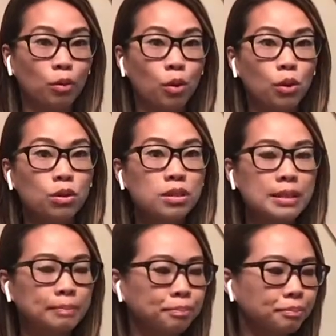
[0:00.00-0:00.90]
rolls.
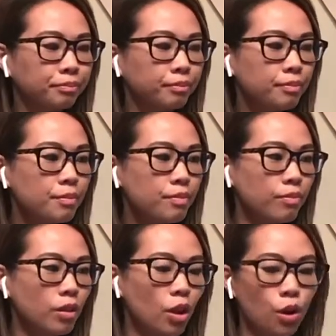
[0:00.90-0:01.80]

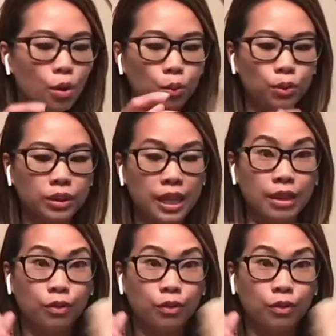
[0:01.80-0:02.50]
We'll need